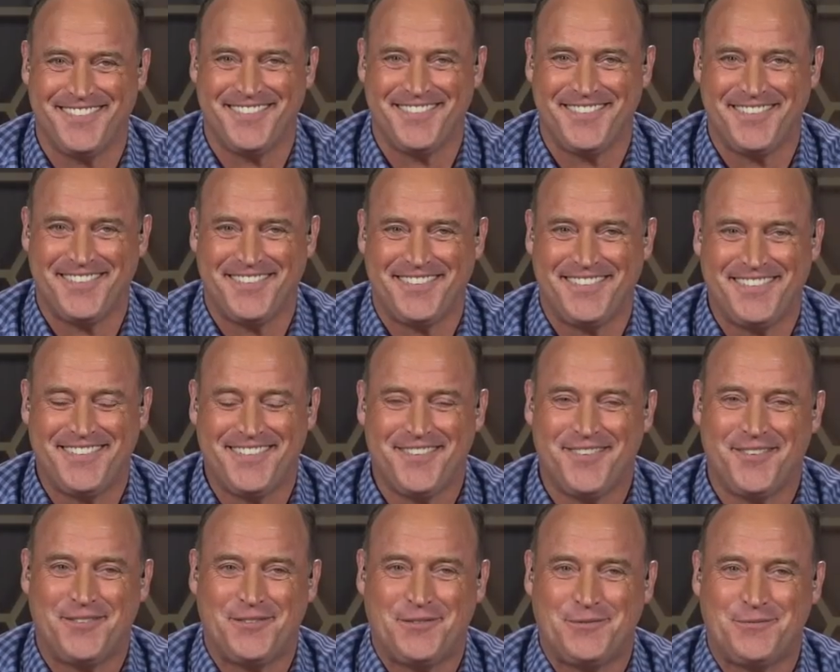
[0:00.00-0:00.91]

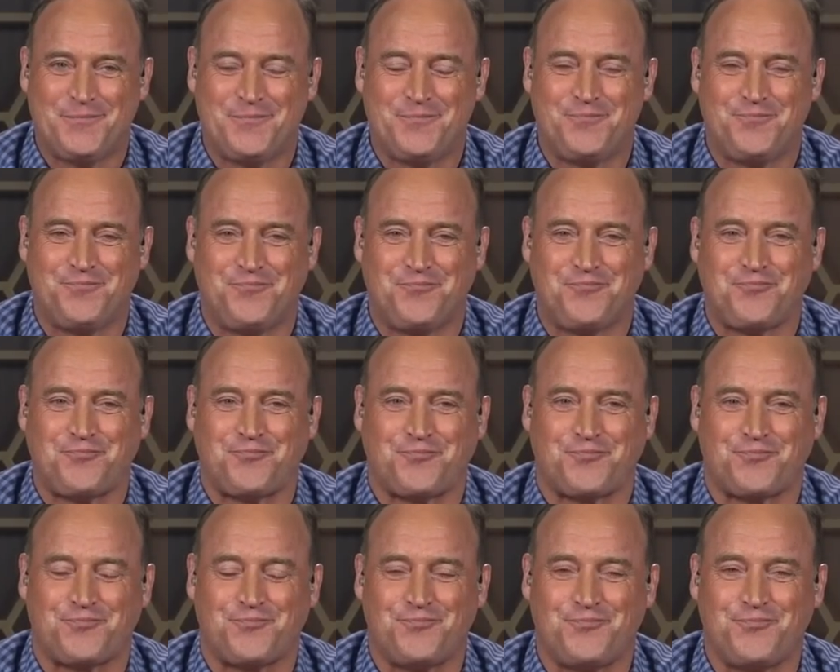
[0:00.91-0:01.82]

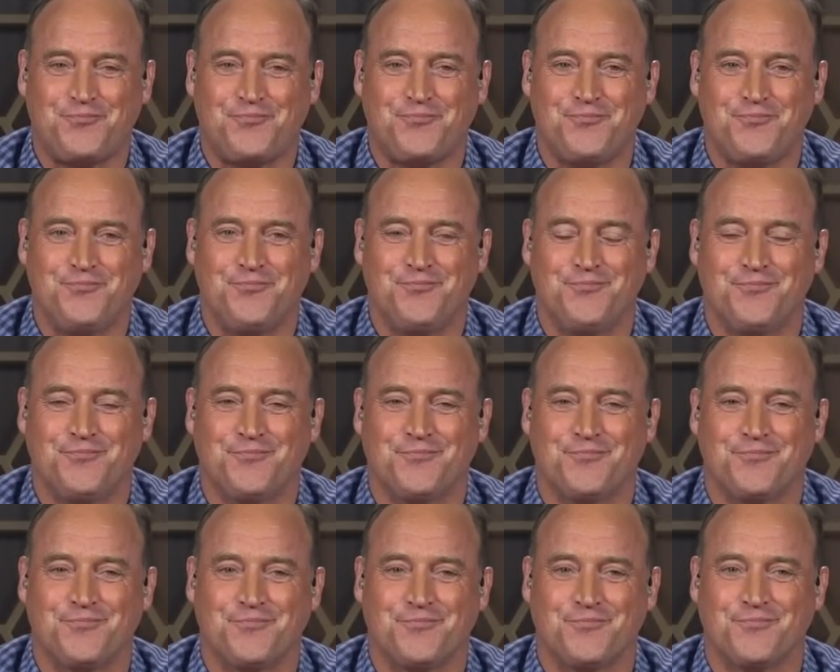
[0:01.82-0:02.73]

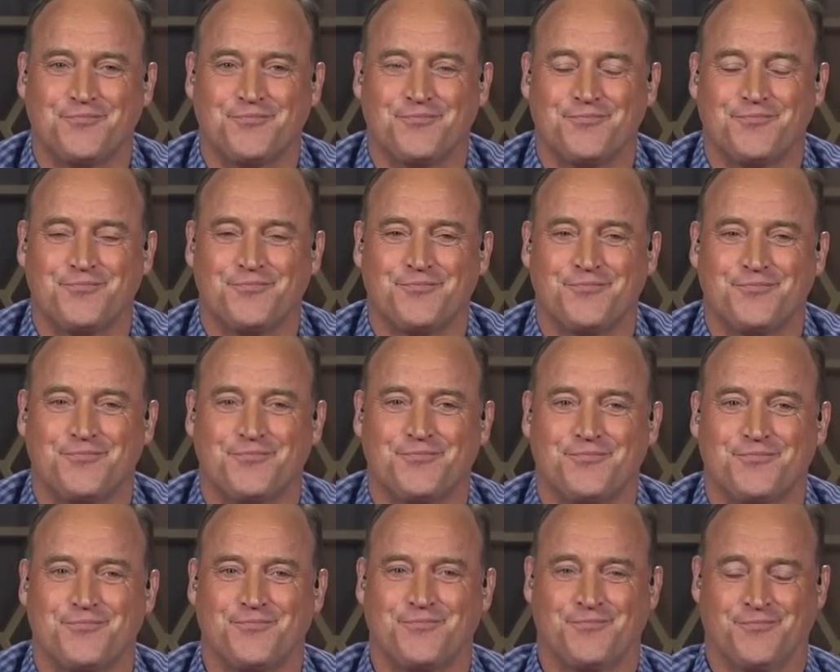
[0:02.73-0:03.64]

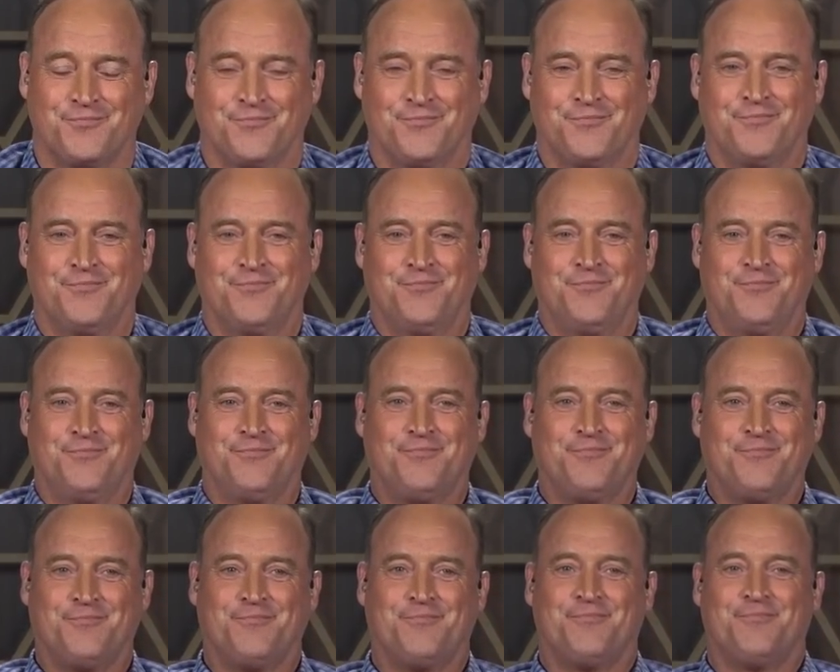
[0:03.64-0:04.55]

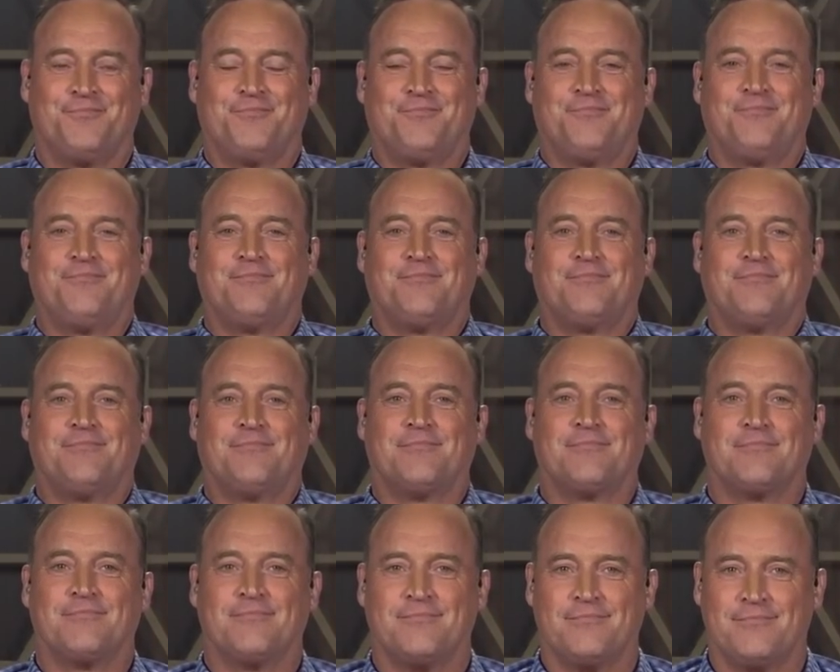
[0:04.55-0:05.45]

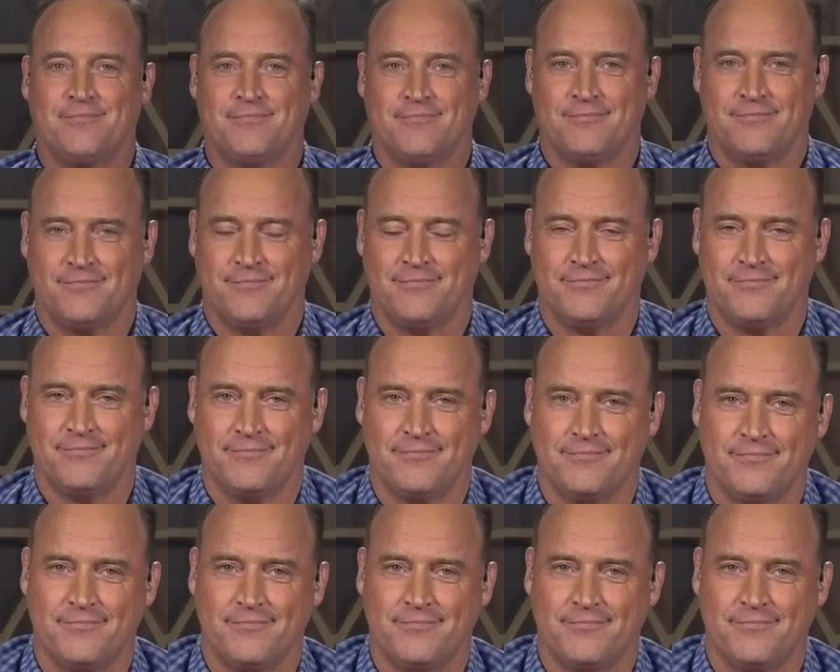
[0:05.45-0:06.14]
(not speaking)